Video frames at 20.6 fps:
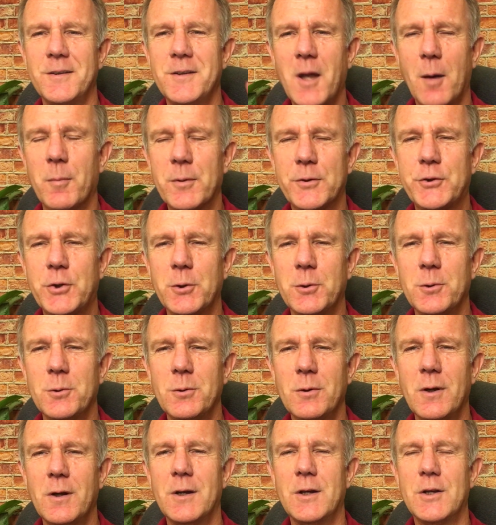Number
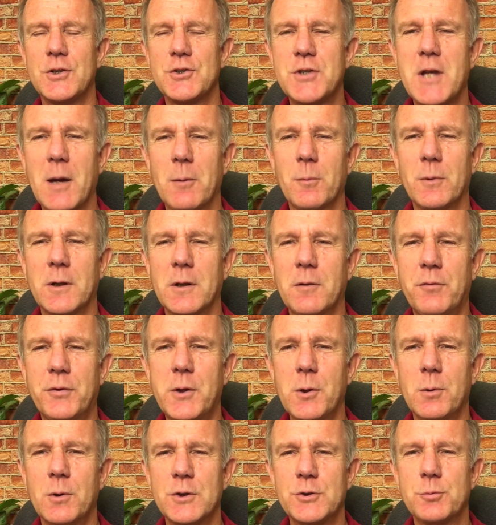two, chat with your
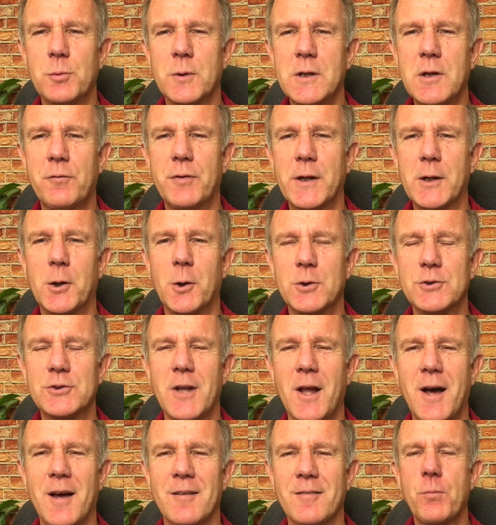viewers when your video goes
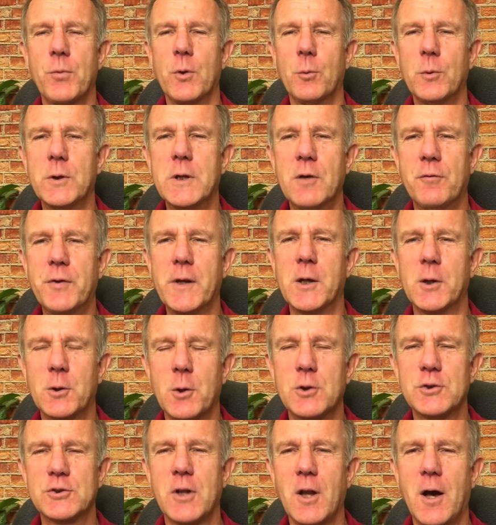live. When your video
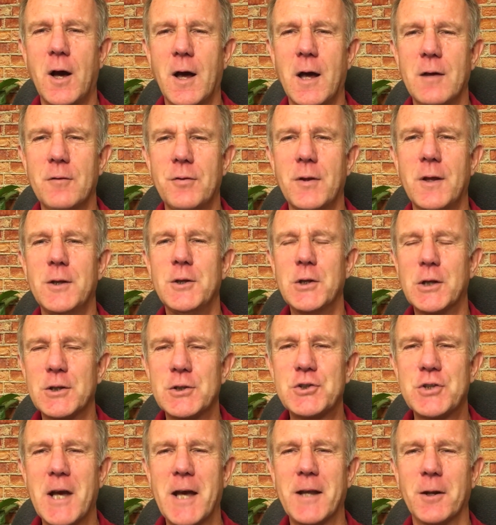goes live, you can
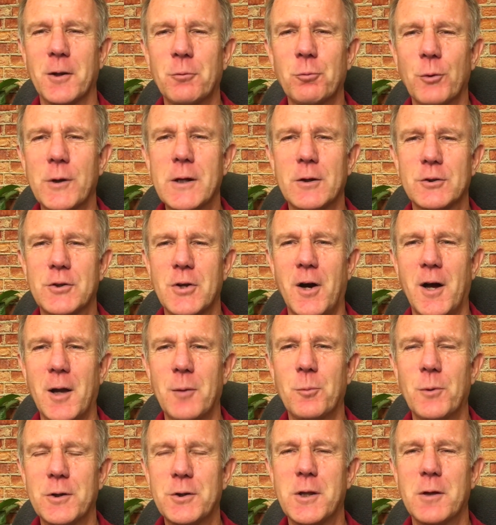chat in real
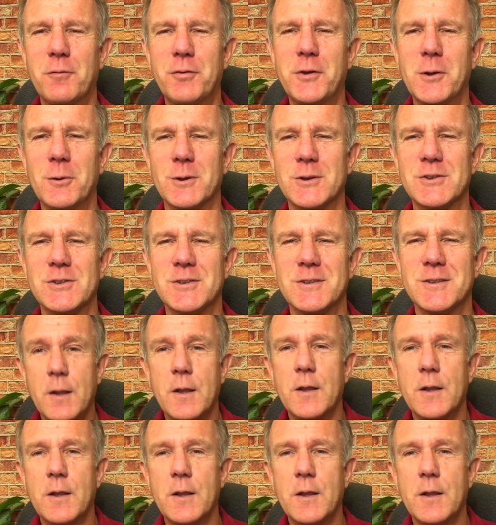time with your viewers.